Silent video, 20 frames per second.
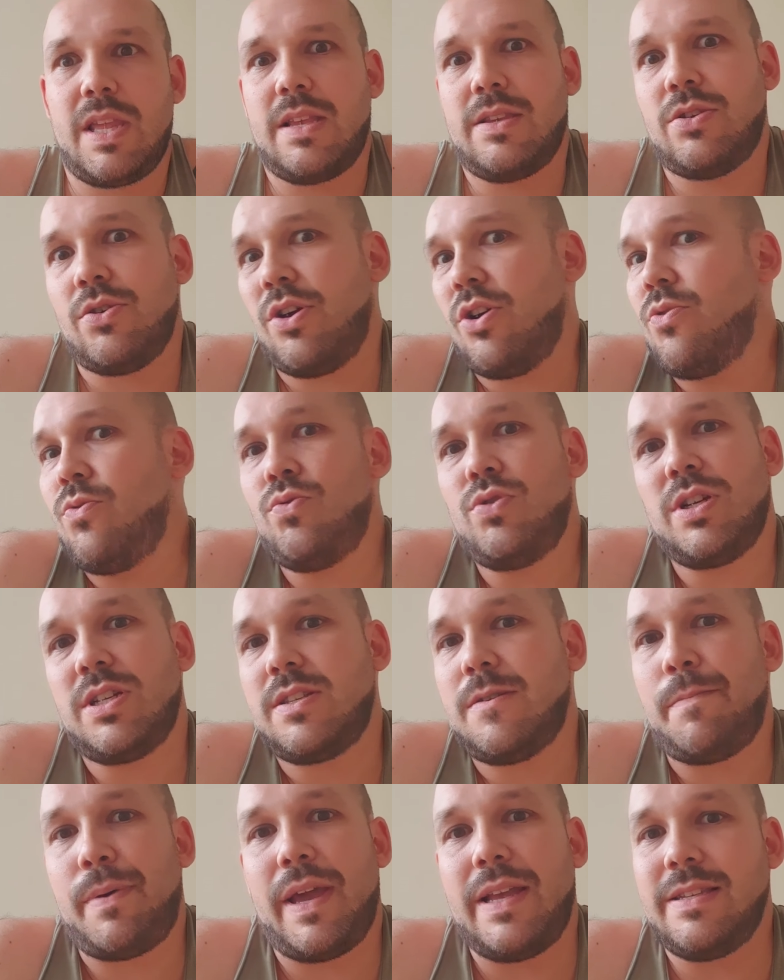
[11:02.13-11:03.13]
So it all
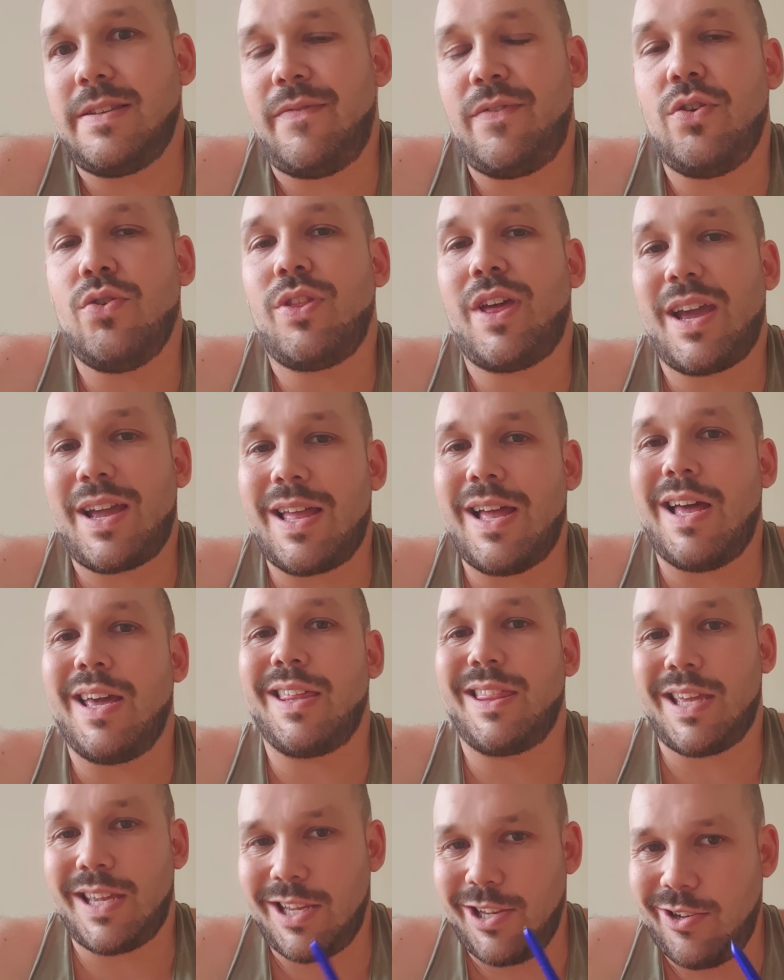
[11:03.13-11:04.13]
just depends if you're that
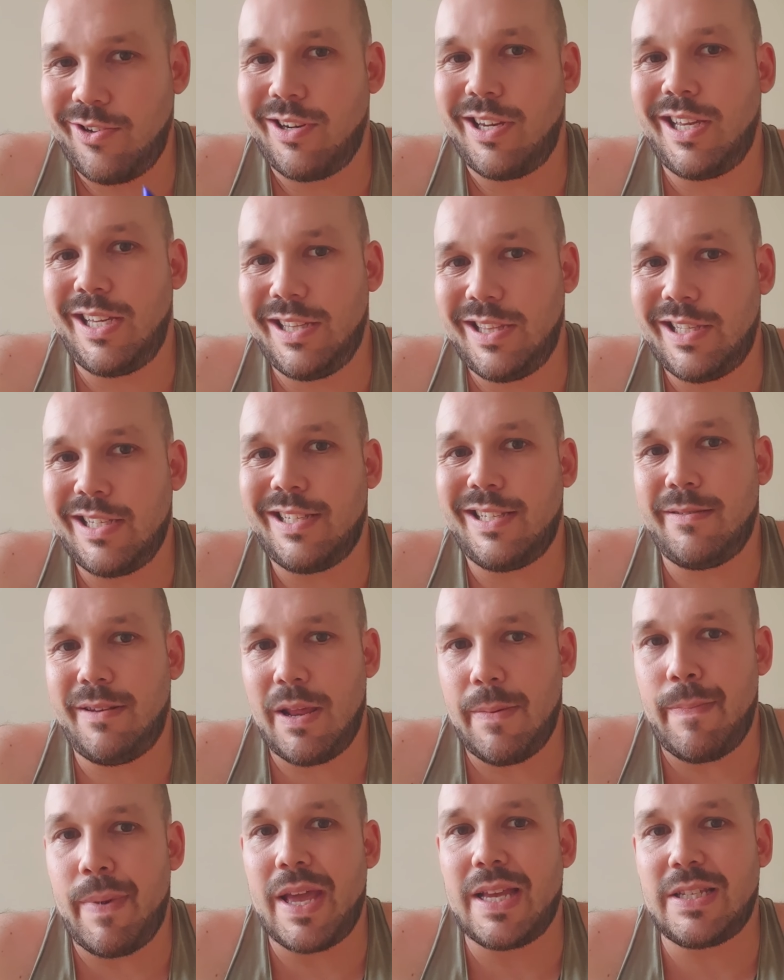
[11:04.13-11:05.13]
guy that you need
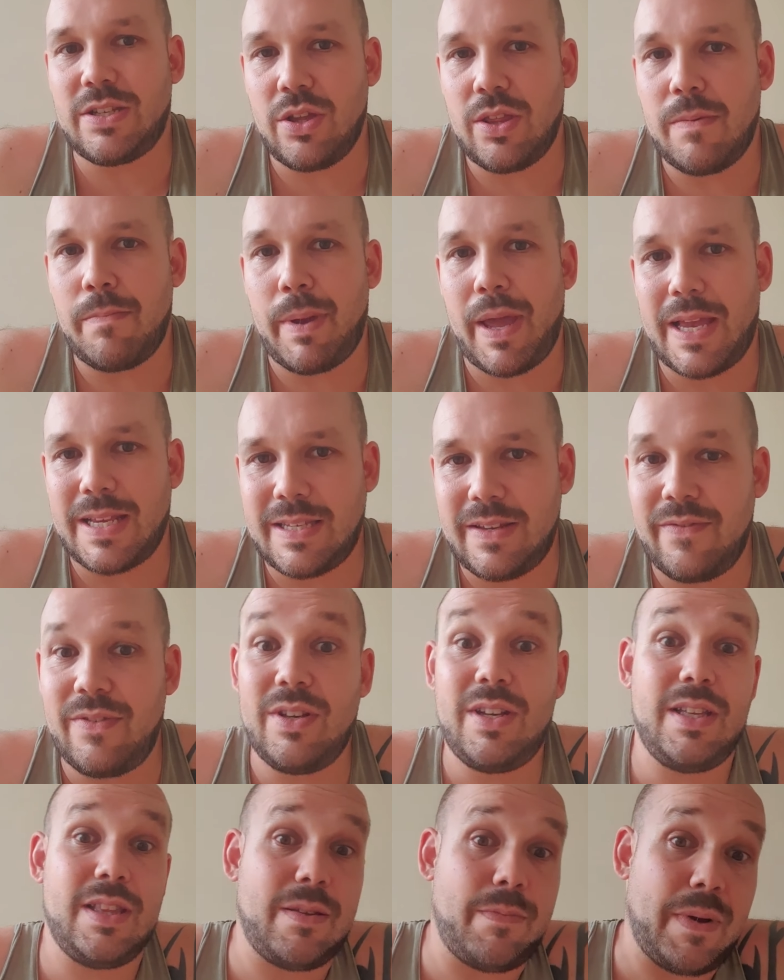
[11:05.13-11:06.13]
the best of the best. If
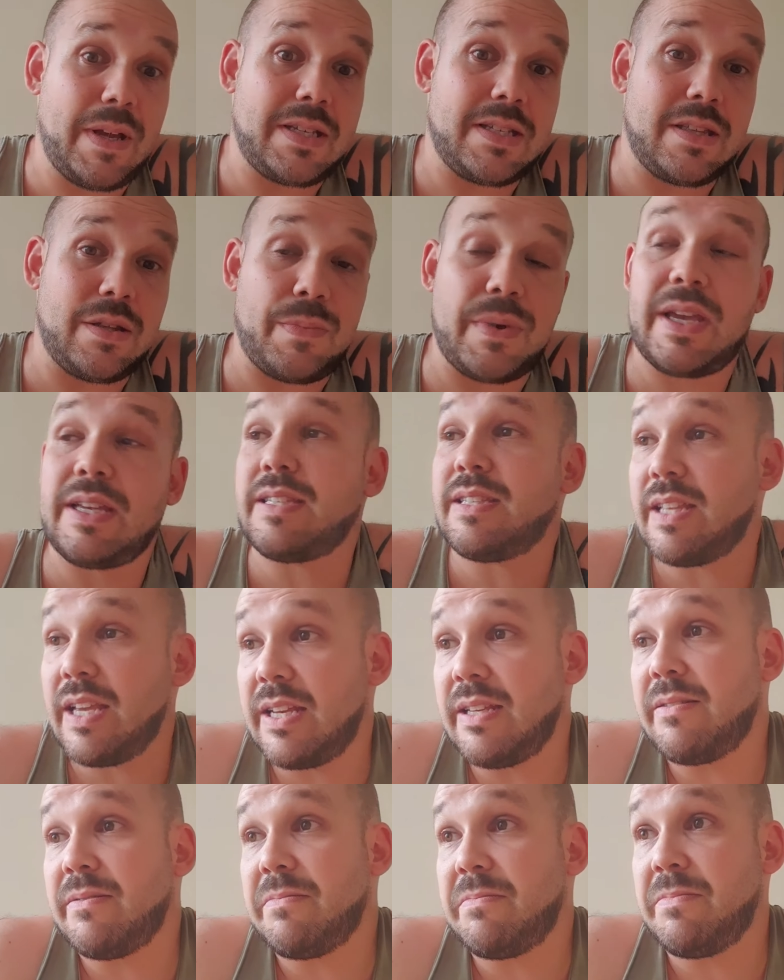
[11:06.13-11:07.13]
you need the best of the best,
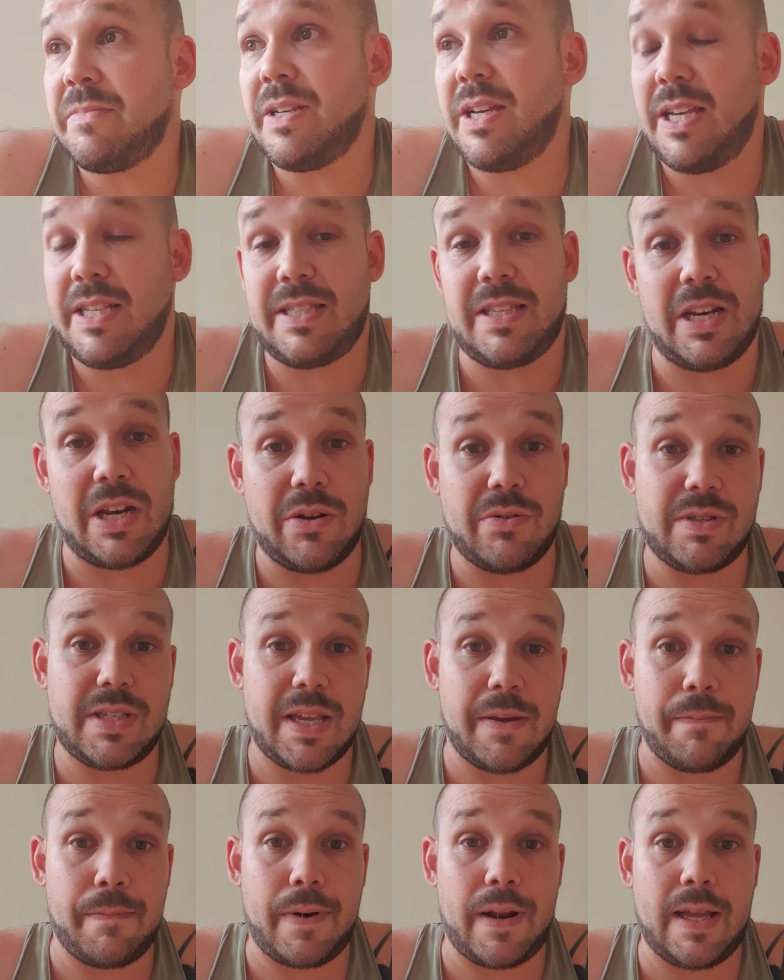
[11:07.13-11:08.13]
then it's the Note
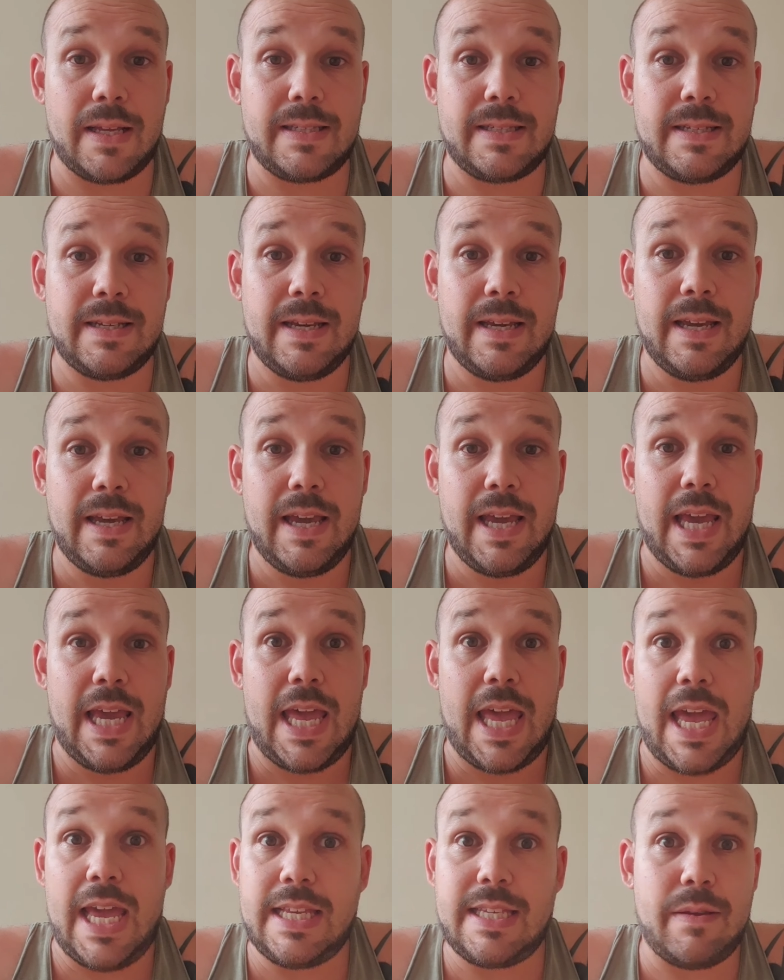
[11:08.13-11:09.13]
10 Plus.
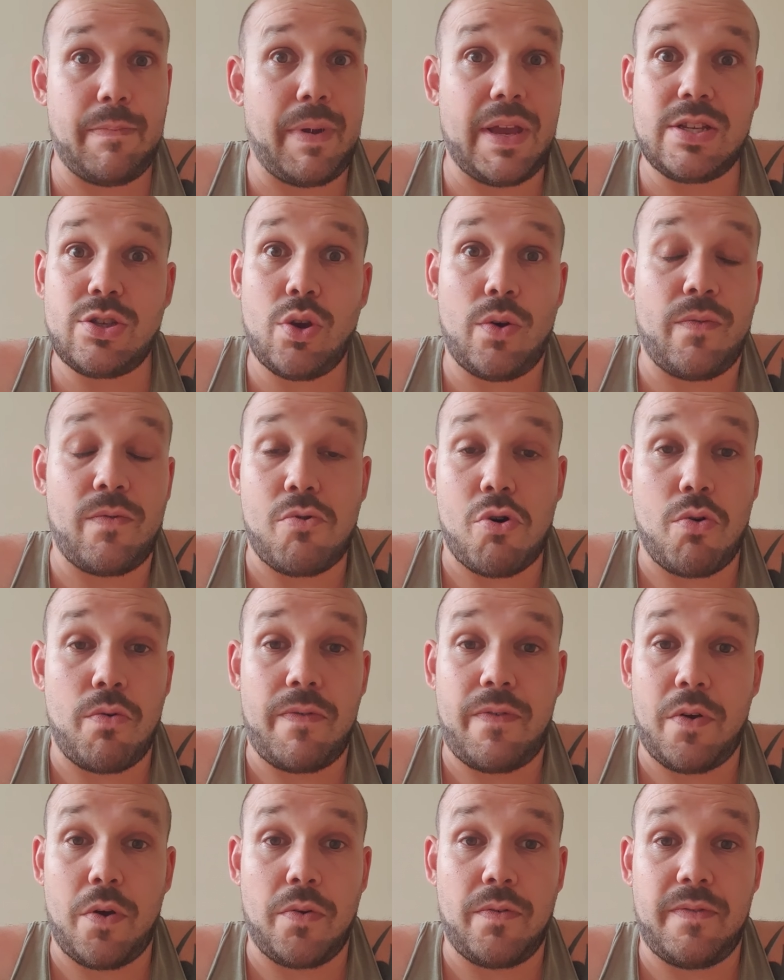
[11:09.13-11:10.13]
It's the best overall
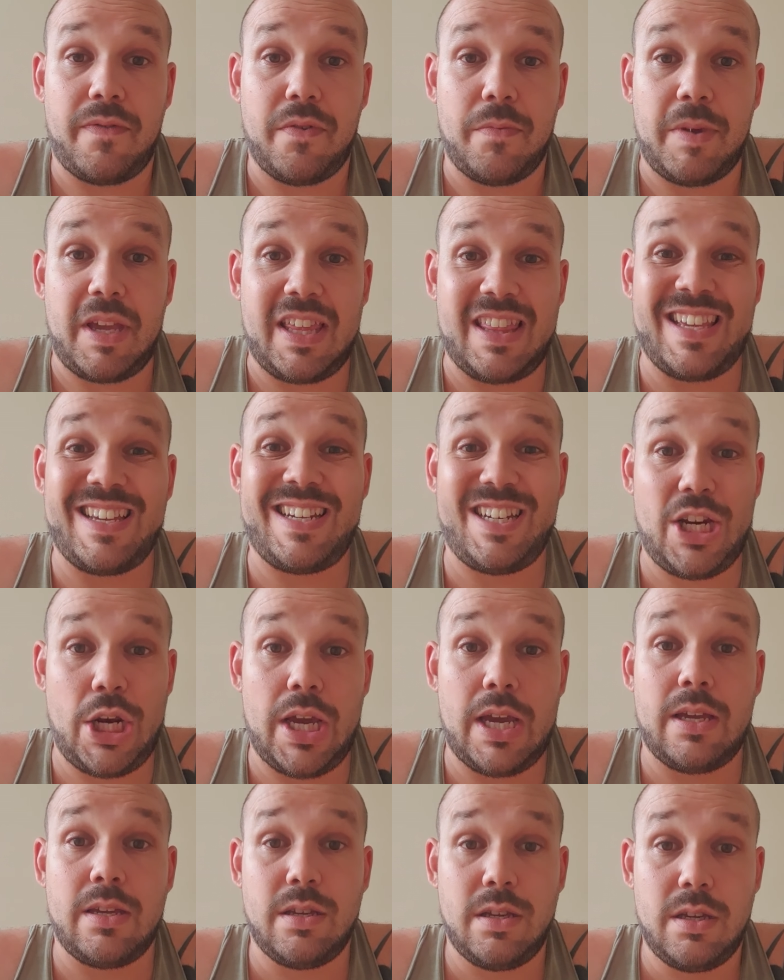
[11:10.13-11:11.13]
phone for me this
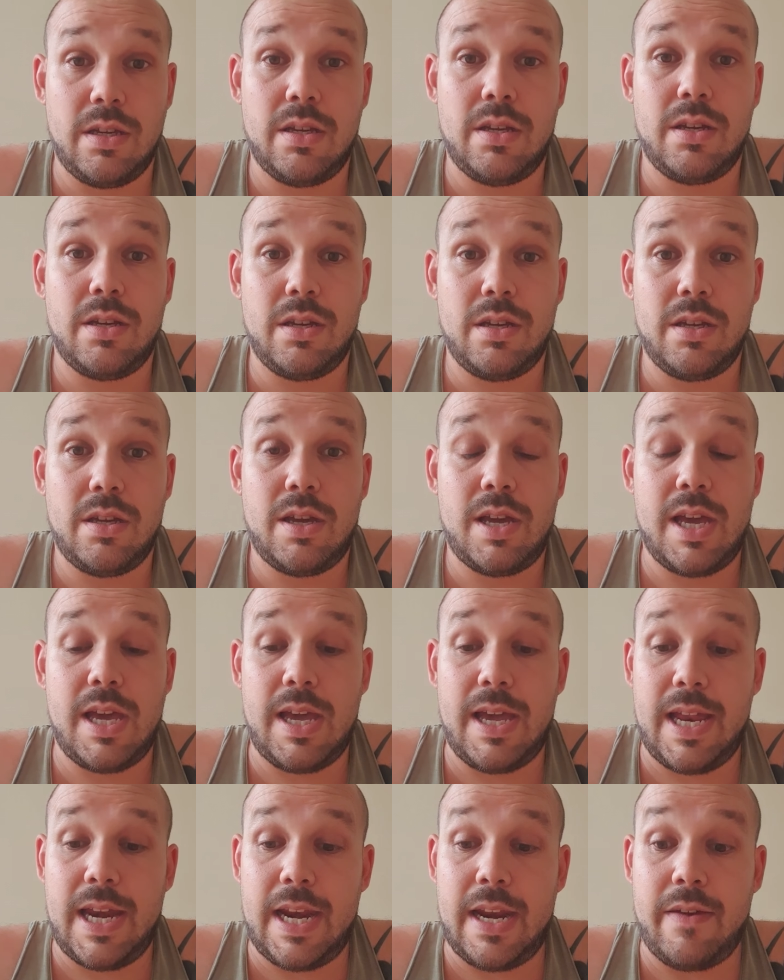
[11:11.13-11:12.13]
year.
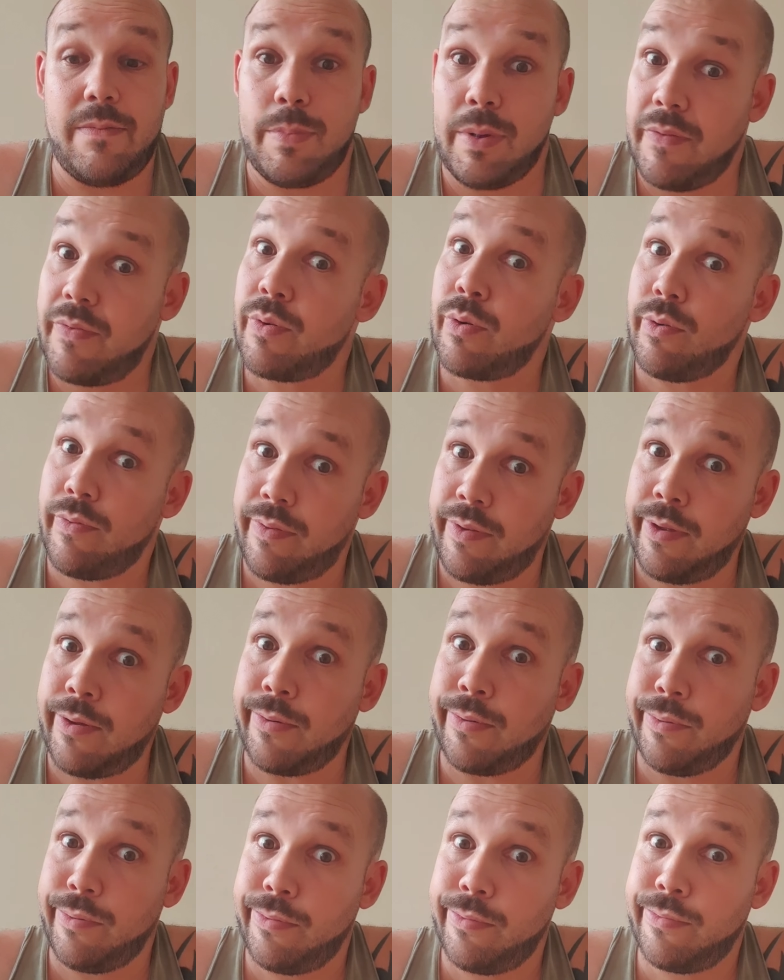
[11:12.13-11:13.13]
And I've been through a
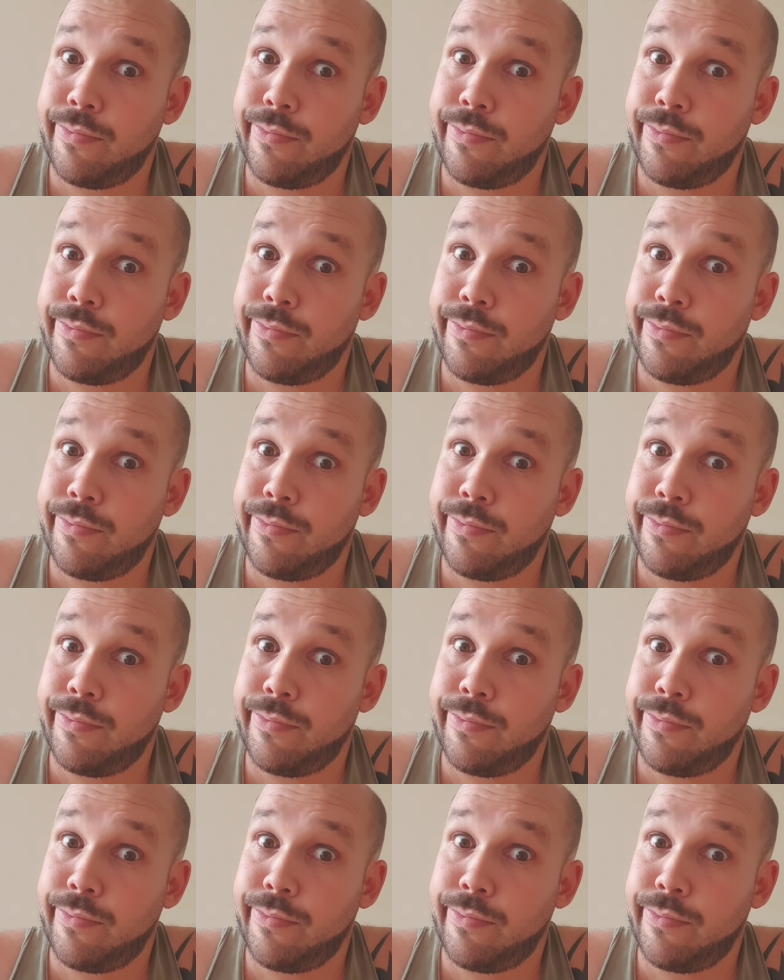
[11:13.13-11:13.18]
few.